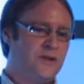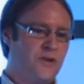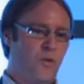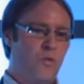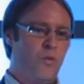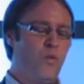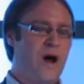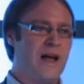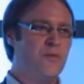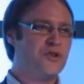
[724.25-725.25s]
So
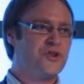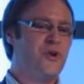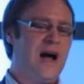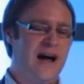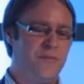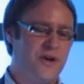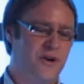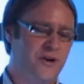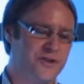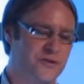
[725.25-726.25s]
why must your app be
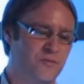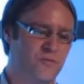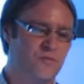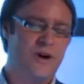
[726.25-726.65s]
awesome?